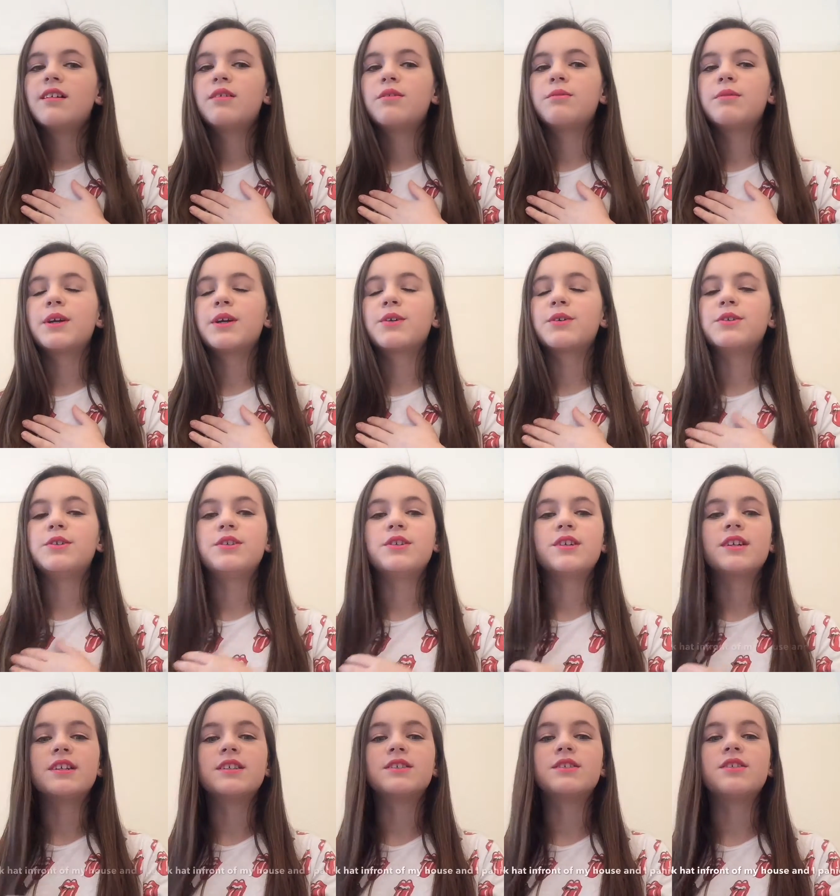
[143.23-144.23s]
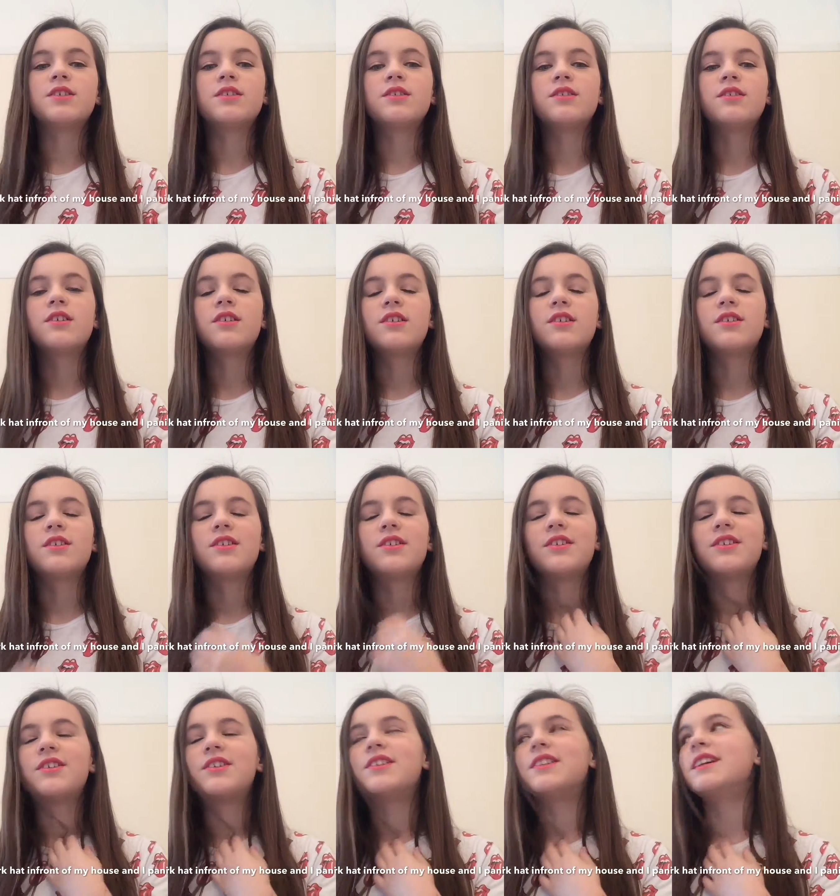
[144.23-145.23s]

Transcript: Oh my god, you guys do not know.